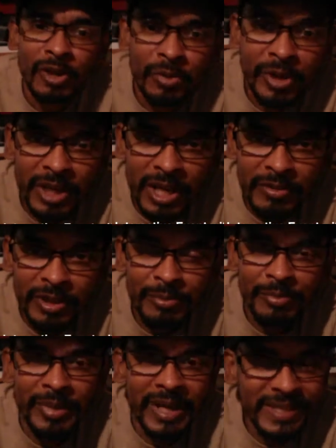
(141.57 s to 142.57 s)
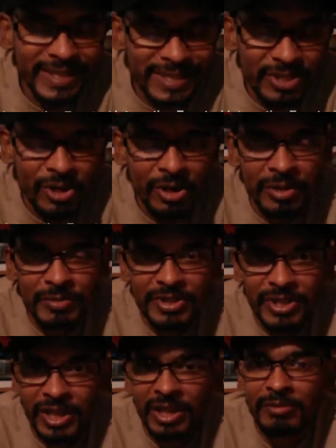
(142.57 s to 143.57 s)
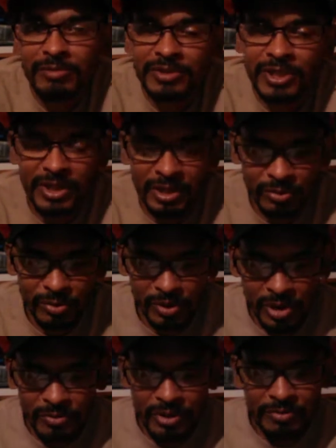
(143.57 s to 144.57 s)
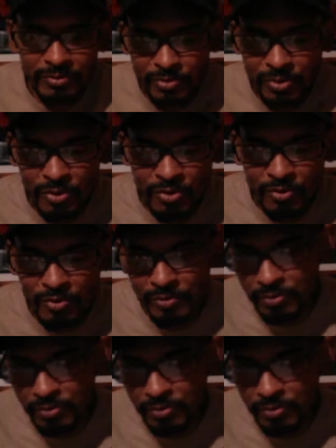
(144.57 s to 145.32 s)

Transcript: We're going to have an amazing time set up so that over the 4-5